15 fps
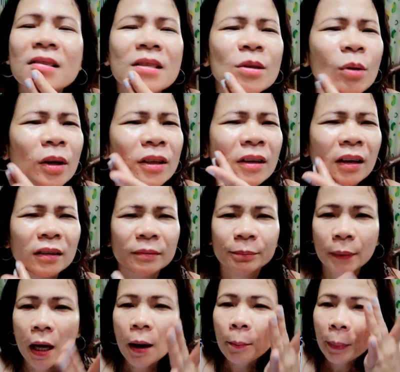So,
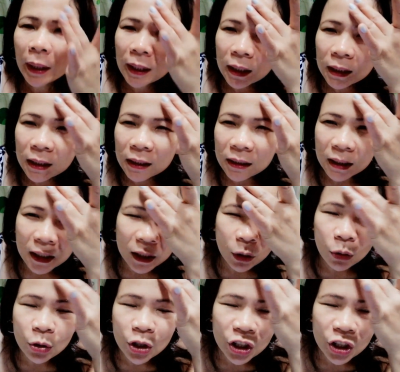ayan. Parang hindi